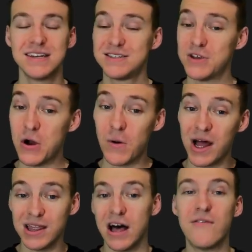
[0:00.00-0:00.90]
So
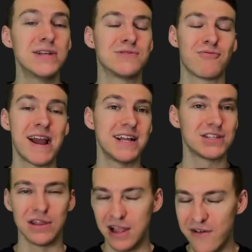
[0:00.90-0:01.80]
love his range,
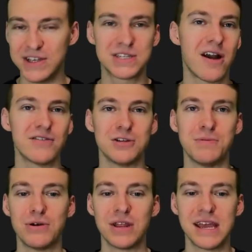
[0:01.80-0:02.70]
love his coverage
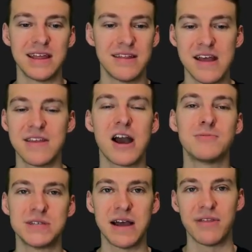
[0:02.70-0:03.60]
ability and the
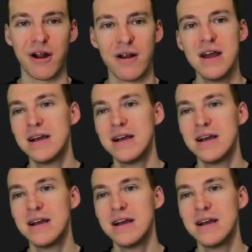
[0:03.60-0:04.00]
upside there.